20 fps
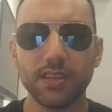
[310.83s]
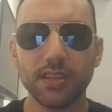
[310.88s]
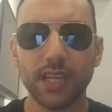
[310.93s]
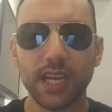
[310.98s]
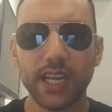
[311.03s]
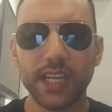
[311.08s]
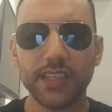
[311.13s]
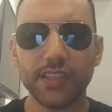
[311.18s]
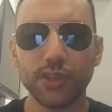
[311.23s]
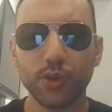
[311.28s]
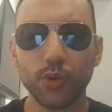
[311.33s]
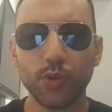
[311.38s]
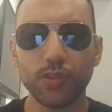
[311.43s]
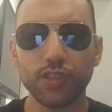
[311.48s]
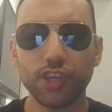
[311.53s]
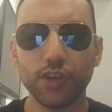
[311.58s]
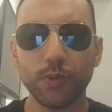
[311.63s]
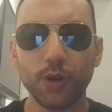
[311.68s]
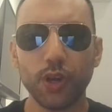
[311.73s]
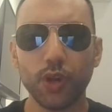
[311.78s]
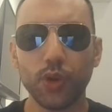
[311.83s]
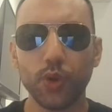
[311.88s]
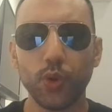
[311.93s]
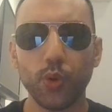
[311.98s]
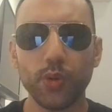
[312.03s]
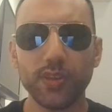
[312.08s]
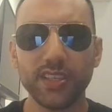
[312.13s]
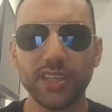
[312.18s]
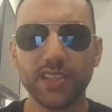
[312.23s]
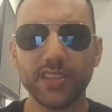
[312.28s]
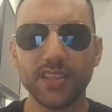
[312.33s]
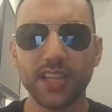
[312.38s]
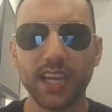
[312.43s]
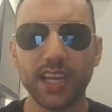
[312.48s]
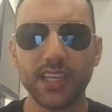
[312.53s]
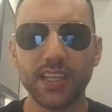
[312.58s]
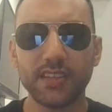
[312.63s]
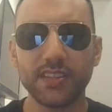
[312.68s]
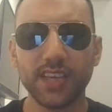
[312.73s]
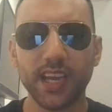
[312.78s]
and it's also what causes
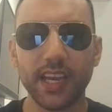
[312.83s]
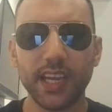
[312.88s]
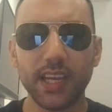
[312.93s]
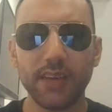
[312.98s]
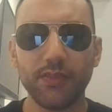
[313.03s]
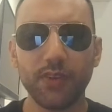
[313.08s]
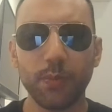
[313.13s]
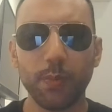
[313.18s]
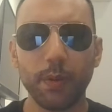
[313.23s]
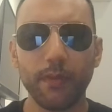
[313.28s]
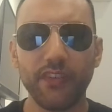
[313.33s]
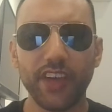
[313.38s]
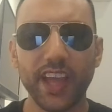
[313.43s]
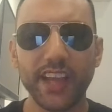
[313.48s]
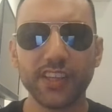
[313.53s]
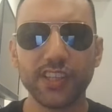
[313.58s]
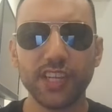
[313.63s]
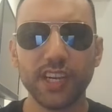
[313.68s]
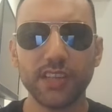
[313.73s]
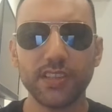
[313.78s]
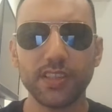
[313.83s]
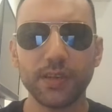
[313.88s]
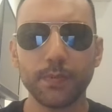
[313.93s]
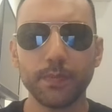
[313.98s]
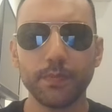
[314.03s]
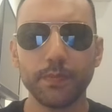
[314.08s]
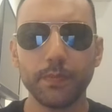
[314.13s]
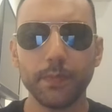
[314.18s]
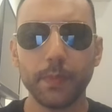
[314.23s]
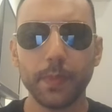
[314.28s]
their desire for perfectionism.